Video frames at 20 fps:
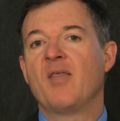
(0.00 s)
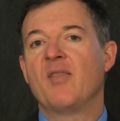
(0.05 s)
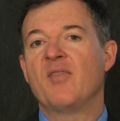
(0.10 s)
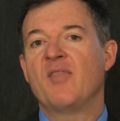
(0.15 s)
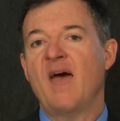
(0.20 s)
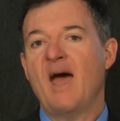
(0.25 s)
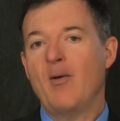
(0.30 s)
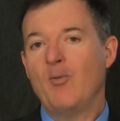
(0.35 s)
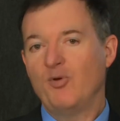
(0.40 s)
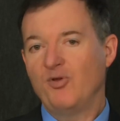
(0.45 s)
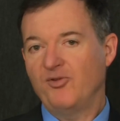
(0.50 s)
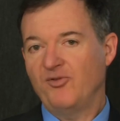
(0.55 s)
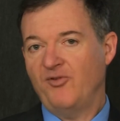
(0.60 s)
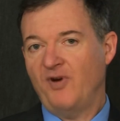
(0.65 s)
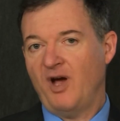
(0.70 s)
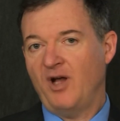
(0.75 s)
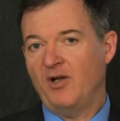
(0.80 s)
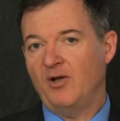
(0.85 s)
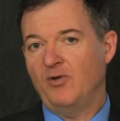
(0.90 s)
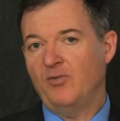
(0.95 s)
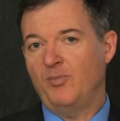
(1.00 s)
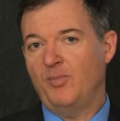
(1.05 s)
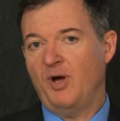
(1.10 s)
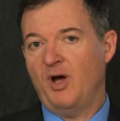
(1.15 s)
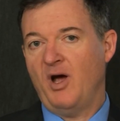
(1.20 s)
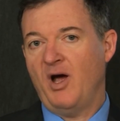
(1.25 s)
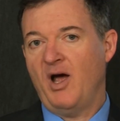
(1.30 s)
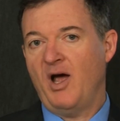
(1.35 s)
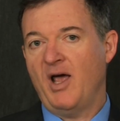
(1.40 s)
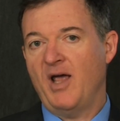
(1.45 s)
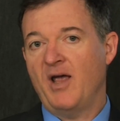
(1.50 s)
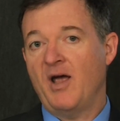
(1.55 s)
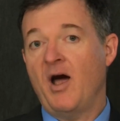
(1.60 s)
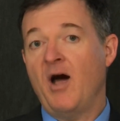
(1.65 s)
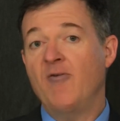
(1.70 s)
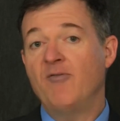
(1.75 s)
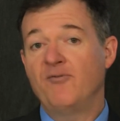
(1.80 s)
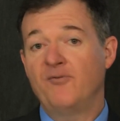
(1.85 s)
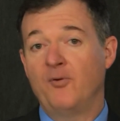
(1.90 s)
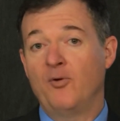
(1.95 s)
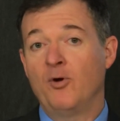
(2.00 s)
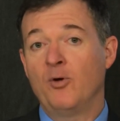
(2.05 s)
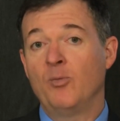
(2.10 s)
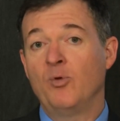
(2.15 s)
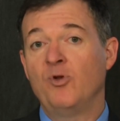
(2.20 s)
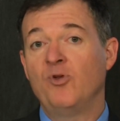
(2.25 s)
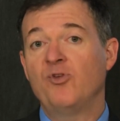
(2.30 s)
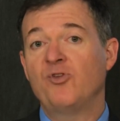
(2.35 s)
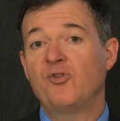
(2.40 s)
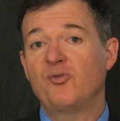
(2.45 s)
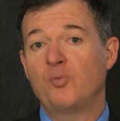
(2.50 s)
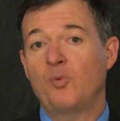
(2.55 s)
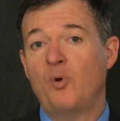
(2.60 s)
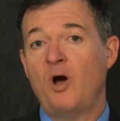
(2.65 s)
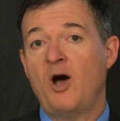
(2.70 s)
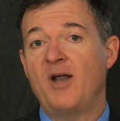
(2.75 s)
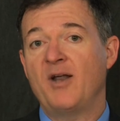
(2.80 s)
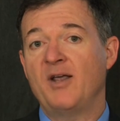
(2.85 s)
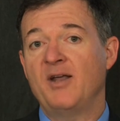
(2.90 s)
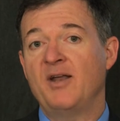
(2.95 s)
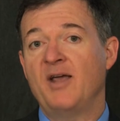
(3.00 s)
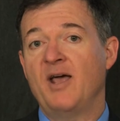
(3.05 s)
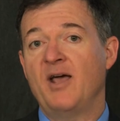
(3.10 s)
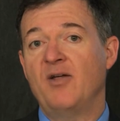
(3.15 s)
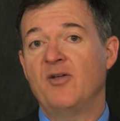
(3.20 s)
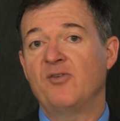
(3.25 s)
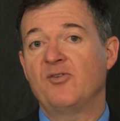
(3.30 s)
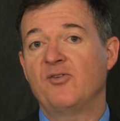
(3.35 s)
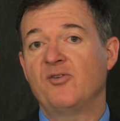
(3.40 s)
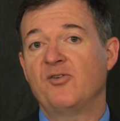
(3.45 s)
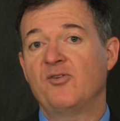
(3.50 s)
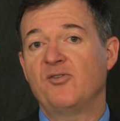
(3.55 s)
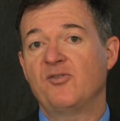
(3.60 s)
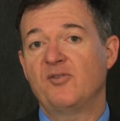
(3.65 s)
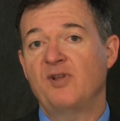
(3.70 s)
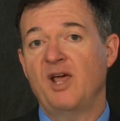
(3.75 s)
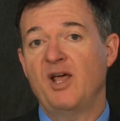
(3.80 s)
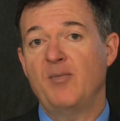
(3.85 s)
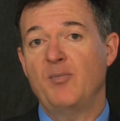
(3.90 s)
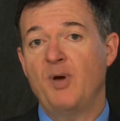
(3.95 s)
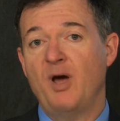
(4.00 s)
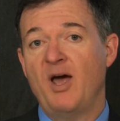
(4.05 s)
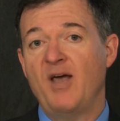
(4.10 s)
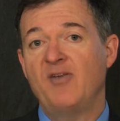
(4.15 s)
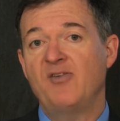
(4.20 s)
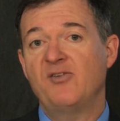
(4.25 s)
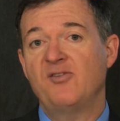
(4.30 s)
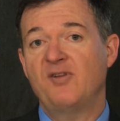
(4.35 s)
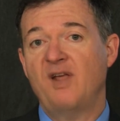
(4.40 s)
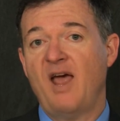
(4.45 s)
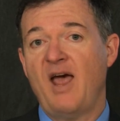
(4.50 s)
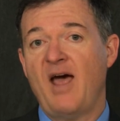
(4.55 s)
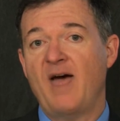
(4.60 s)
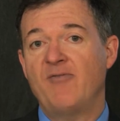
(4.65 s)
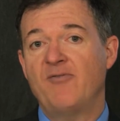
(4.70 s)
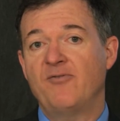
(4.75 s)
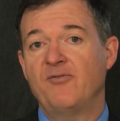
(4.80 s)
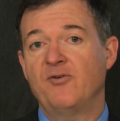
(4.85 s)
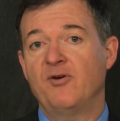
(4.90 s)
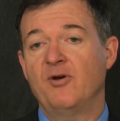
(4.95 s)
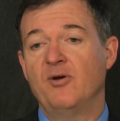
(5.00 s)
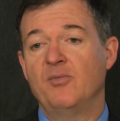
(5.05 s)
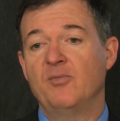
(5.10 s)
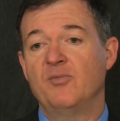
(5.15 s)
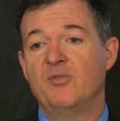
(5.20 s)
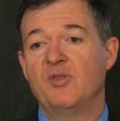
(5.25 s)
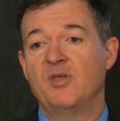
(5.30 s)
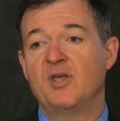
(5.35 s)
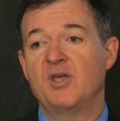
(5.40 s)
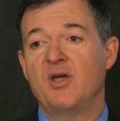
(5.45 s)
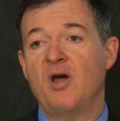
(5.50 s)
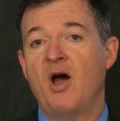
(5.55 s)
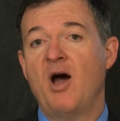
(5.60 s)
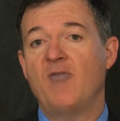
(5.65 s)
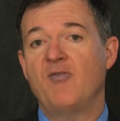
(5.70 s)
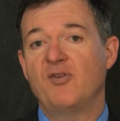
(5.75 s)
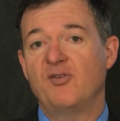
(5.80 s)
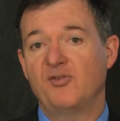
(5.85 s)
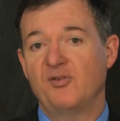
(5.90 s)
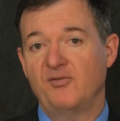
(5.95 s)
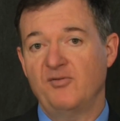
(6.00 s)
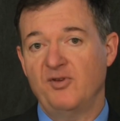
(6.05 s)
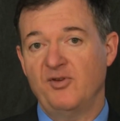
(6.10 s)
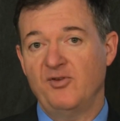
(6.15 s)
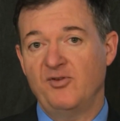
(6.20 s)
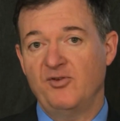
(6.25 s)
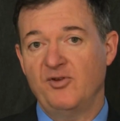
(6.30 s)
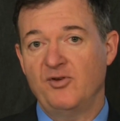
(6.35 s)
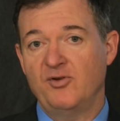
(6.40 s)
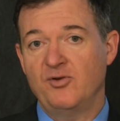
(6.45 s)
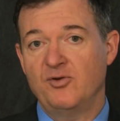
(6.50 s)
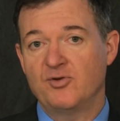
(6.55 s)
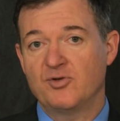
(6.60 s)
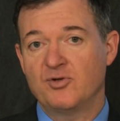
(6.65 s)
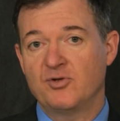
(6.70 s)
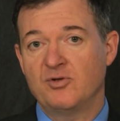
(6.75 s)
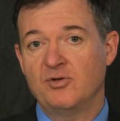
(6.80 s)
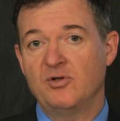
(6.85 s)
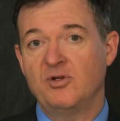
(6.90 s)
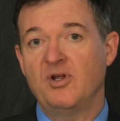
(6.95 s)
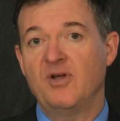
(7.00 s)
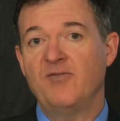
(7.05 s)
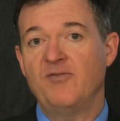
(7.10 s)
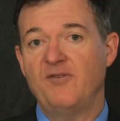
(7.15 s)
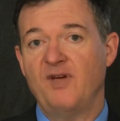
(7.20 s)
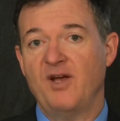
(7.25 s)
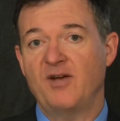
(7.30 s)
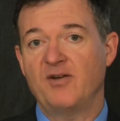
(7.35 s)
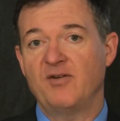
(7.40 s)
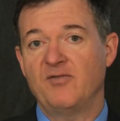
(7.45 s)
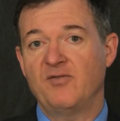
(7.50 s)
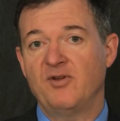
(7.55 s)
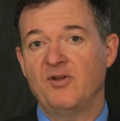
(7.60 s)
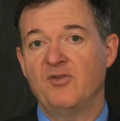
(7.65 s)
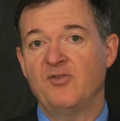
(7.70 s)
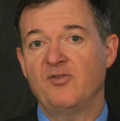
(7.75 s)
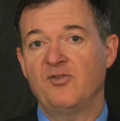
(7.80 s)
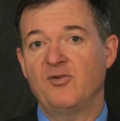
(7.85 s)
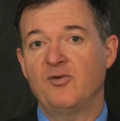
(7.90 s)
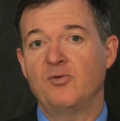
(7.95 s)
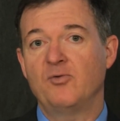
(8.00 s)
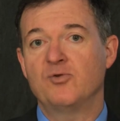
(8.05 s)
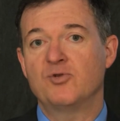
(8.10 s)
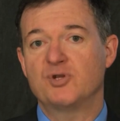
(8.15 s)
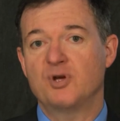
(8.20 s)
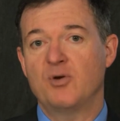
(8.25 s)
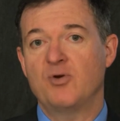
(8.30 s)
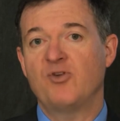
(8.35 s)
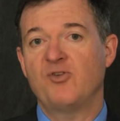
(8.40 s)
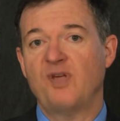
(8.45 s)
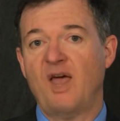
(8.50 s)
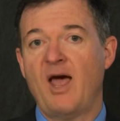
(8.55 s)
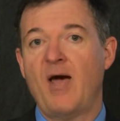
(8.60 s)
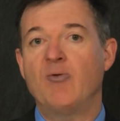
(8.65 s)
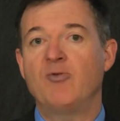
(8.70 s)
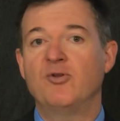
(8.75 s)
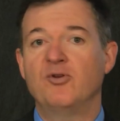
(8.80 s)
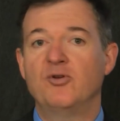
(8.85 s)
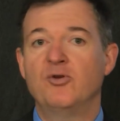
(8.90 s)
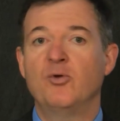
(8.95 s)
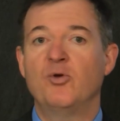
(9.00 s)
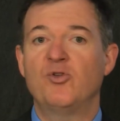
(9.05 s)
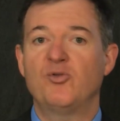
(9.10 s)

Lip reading: That was followed by a formal SWOT analysis led by staff from the Office of Institutional Effectiveness, who showed us how to do a